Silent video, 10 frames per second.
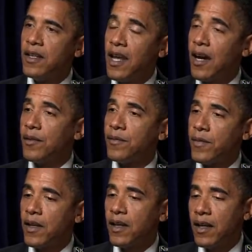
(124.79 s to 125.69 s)
Now,
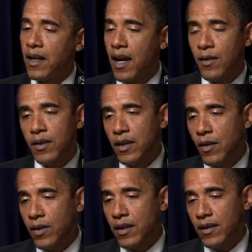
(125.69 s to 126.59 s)

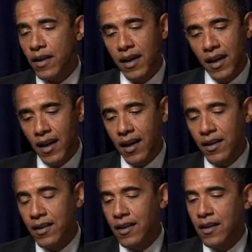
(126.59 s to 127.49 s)

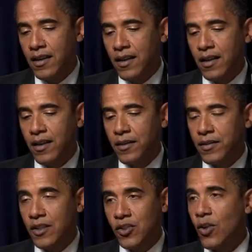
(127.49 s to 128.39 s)
a
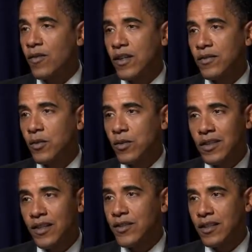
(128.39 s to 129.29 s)
conservative who was
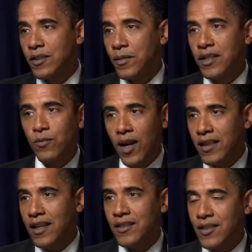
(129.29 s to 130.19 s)
listening to me
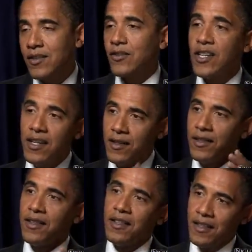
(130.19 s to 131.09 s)
right then says, see,
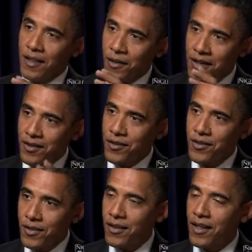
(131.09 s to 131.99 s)
he's
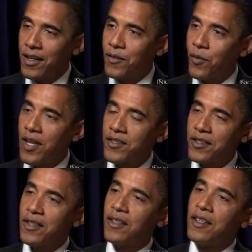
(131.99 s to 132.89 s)
wants
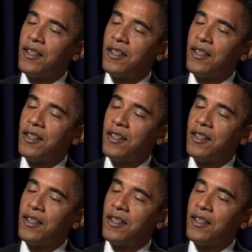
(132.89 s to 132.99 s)
to